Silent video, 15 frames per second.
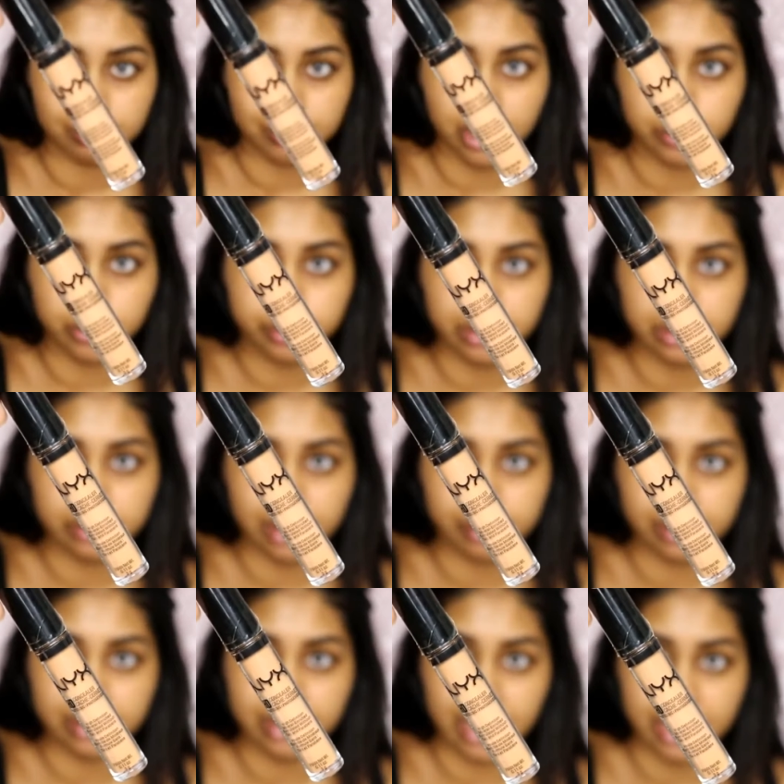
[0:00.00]
But I will be
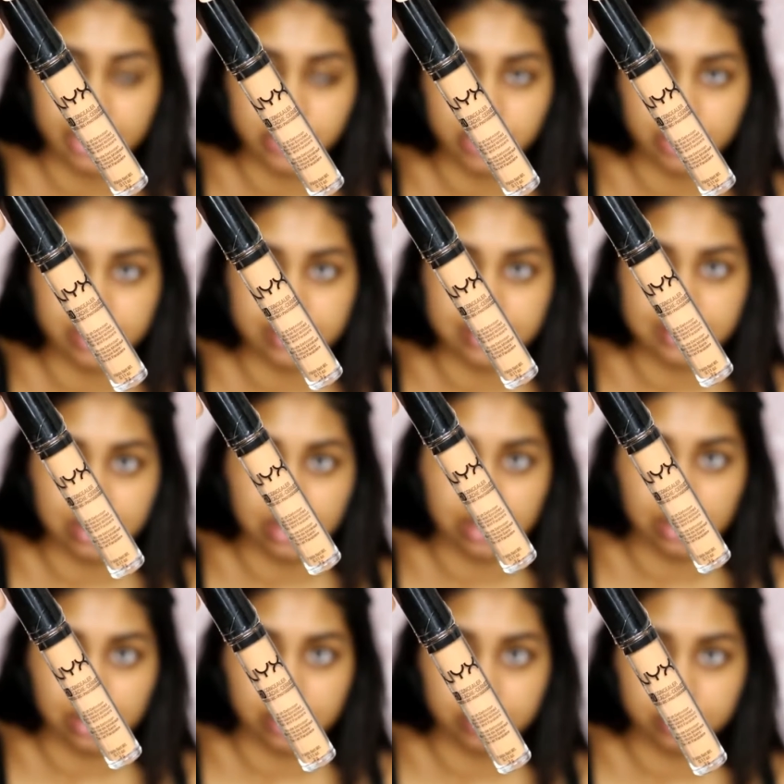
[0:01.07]
grabbing the HD
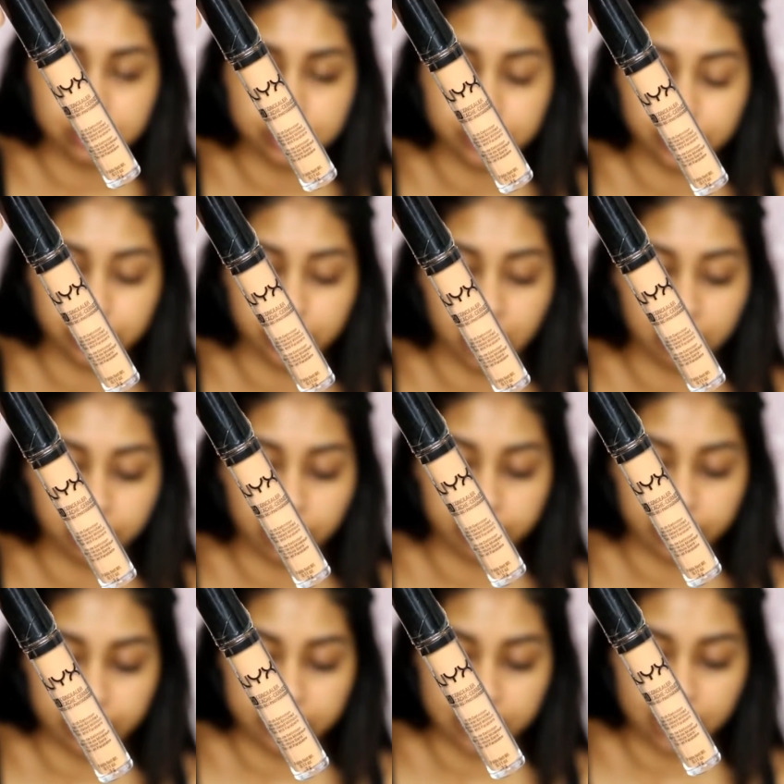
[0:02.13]
concealer to cover my
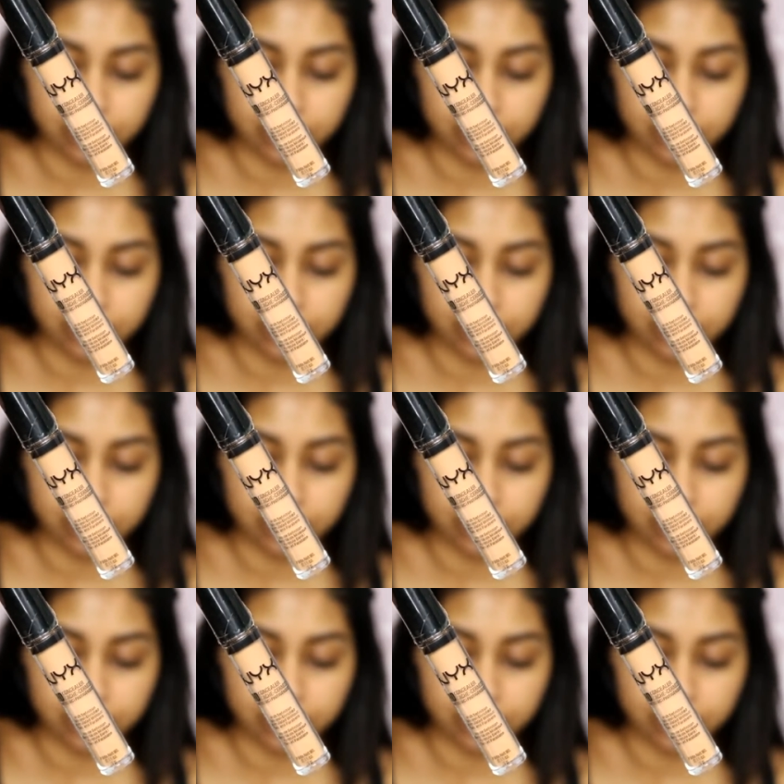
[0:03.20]
brows